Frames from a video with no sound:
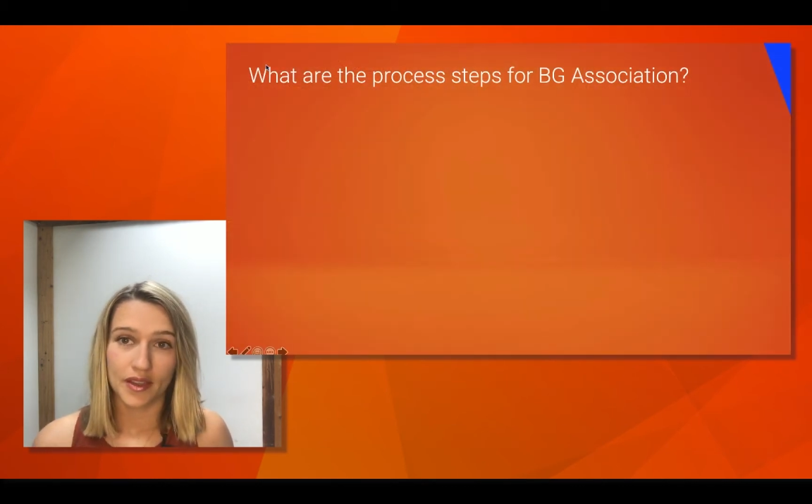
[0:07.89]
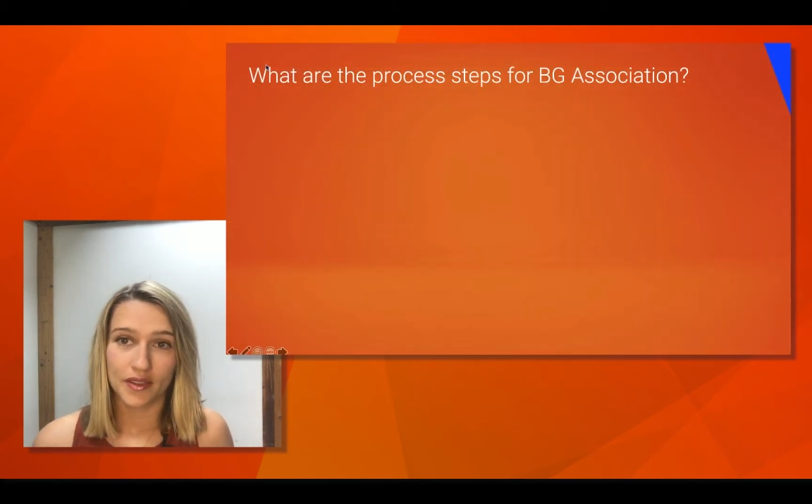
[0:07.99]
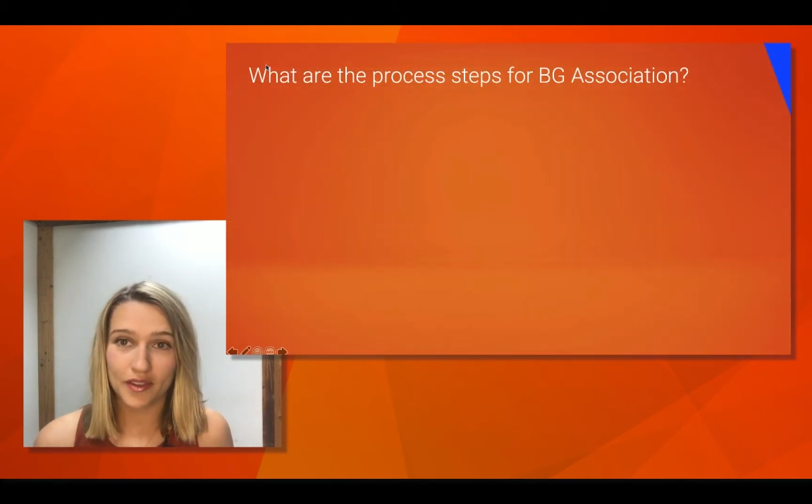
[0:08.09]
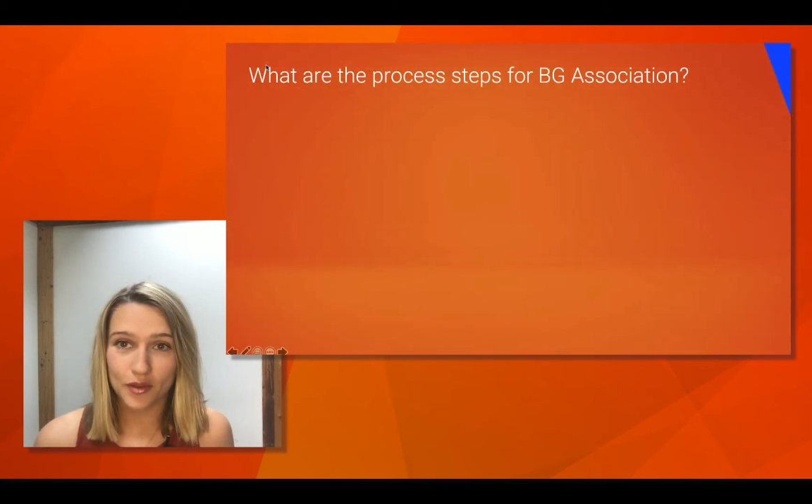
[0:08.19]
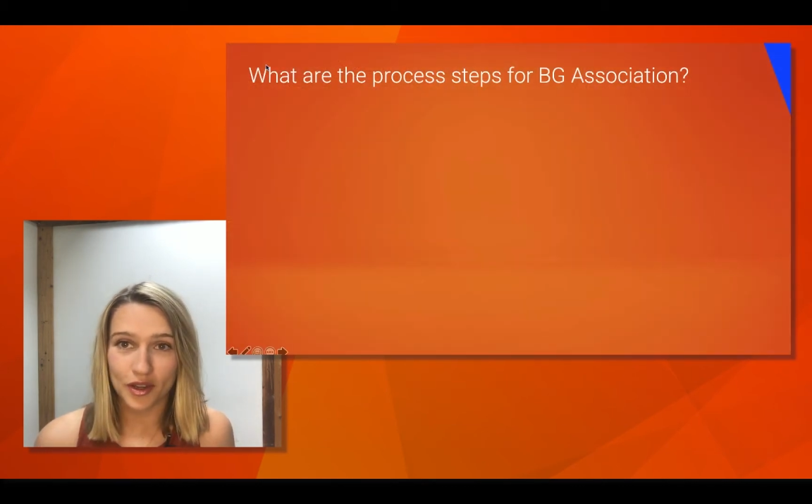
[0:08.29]

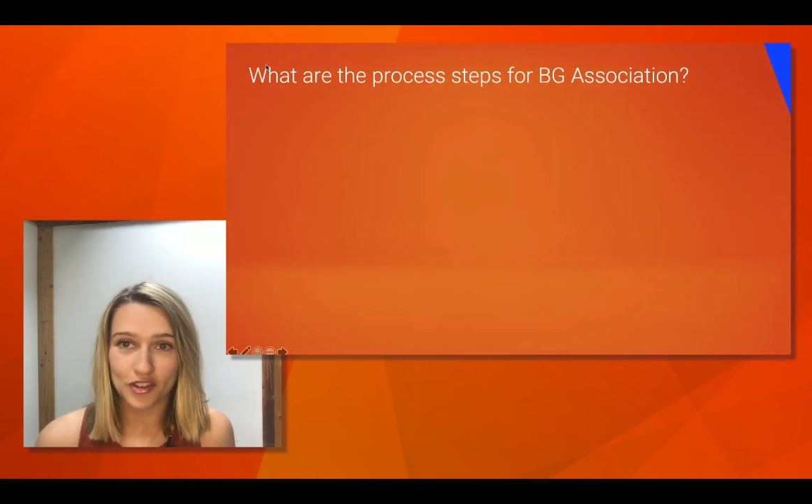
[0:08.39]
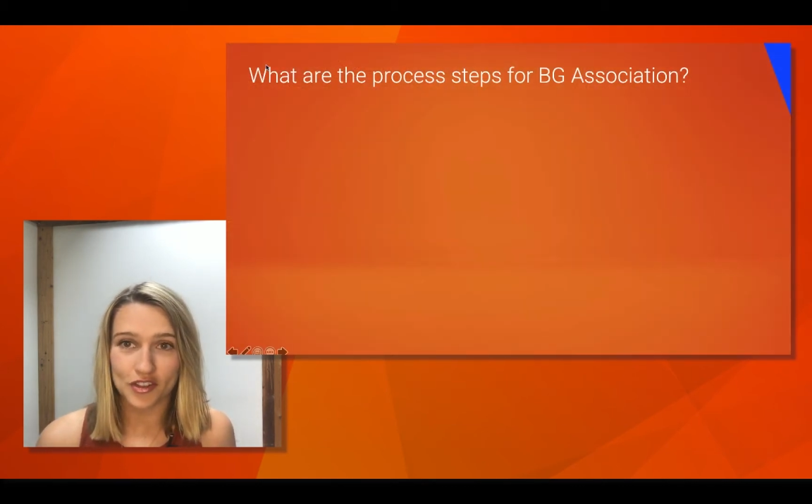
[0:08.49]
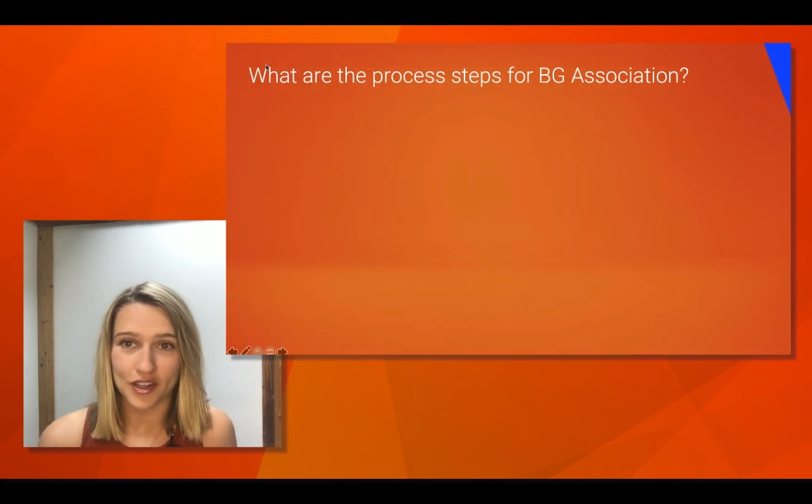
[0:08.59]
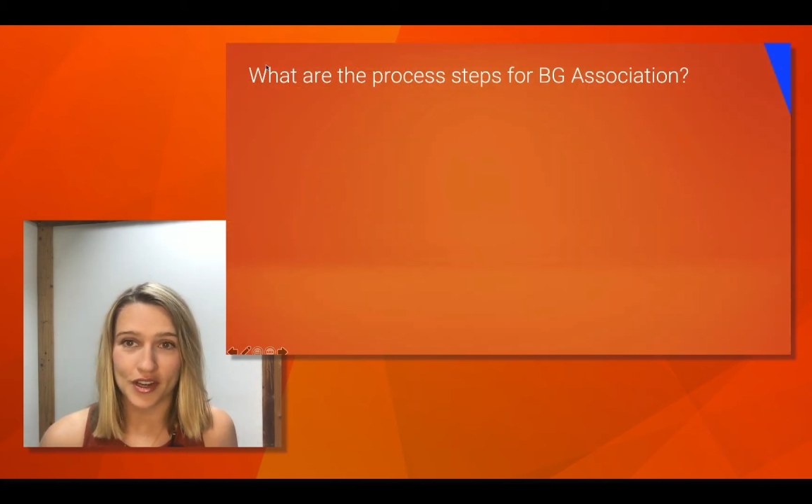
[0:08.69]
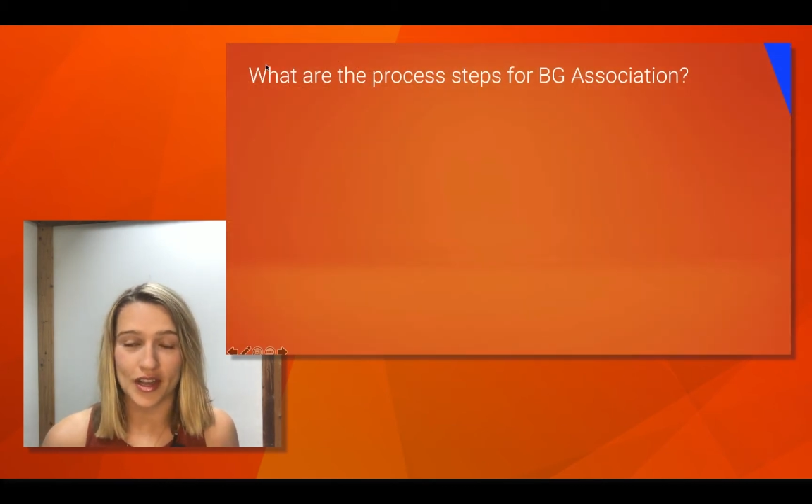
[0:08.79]
This
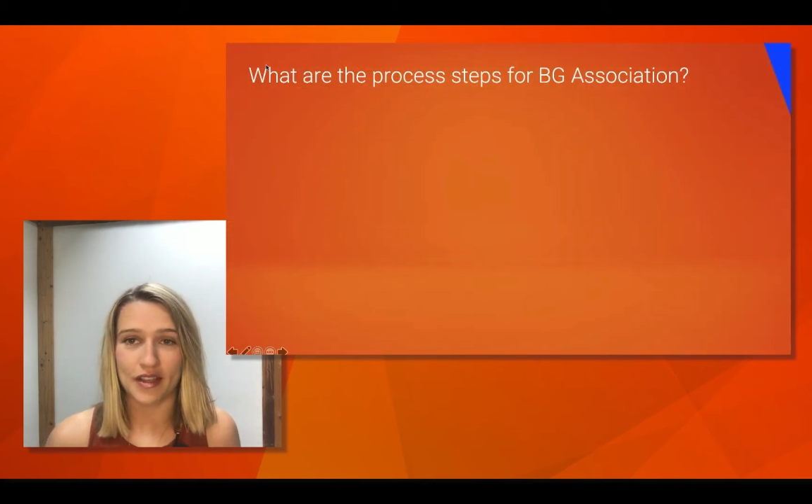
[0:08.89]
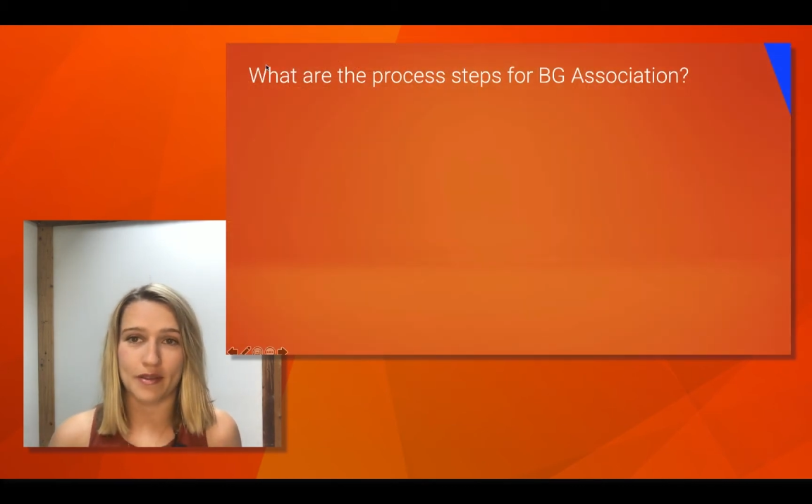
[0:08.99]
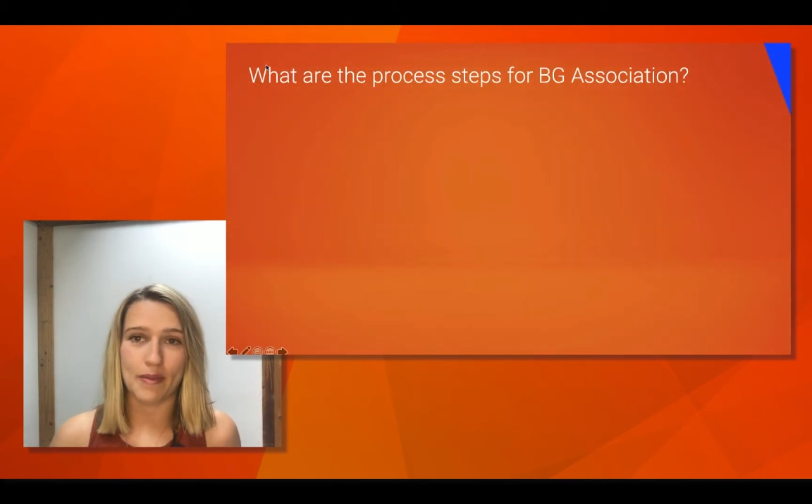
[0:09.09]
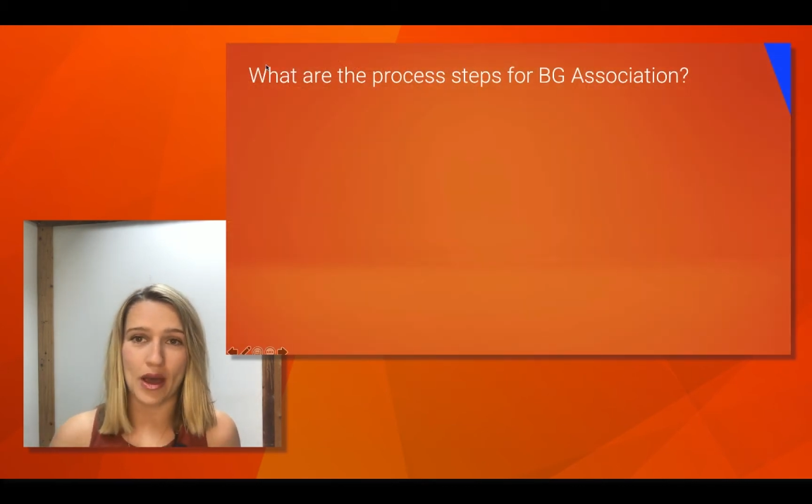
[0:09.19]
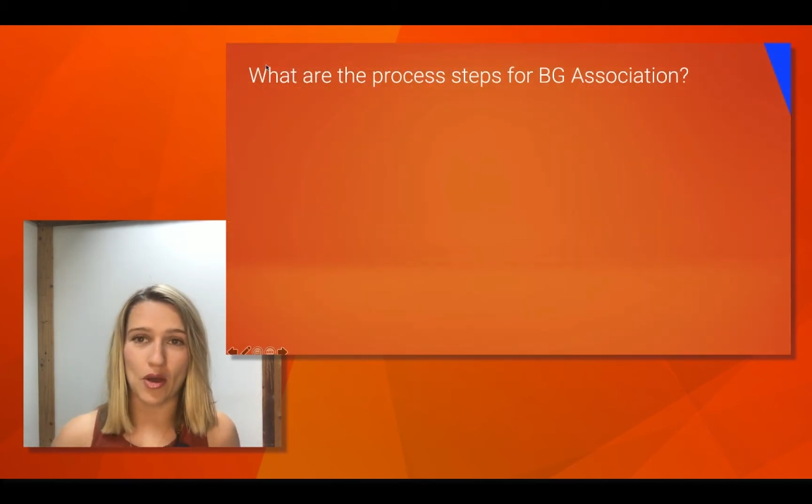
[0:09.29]
question is
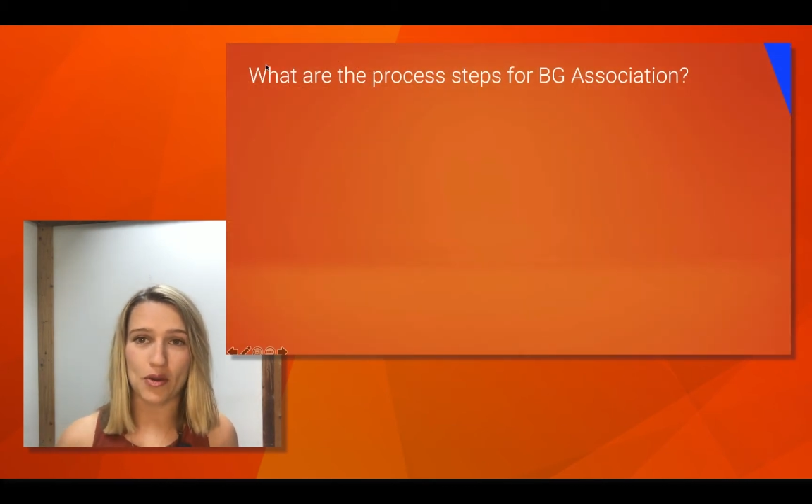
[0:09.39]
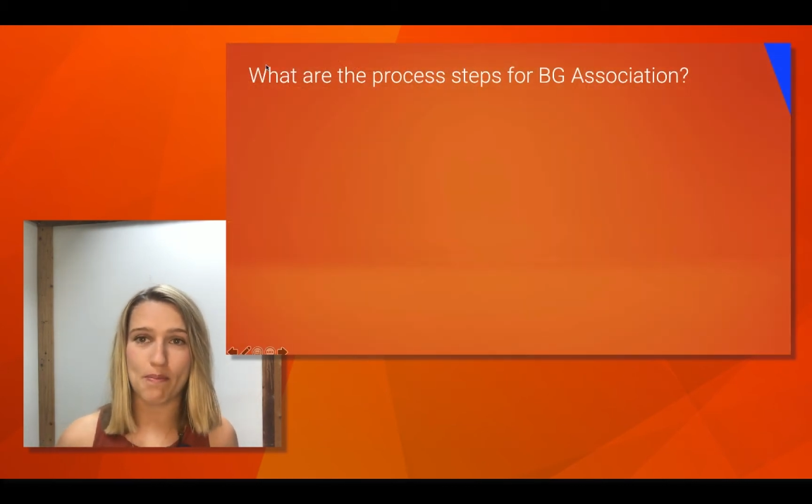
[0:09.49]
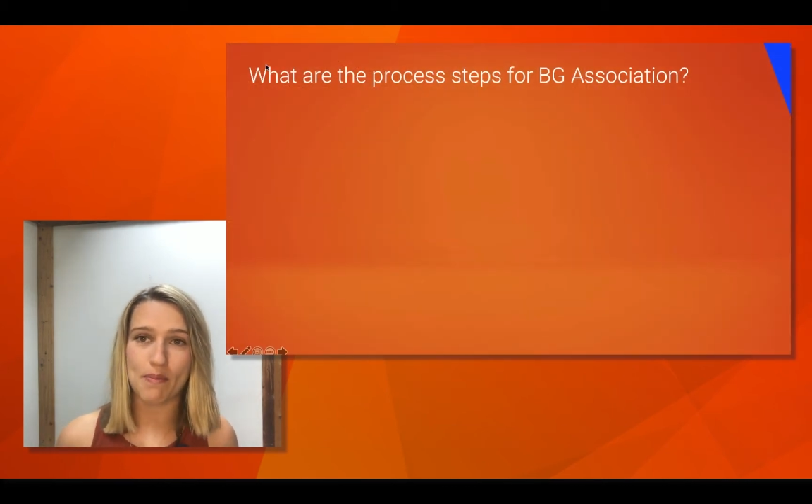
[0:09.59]
about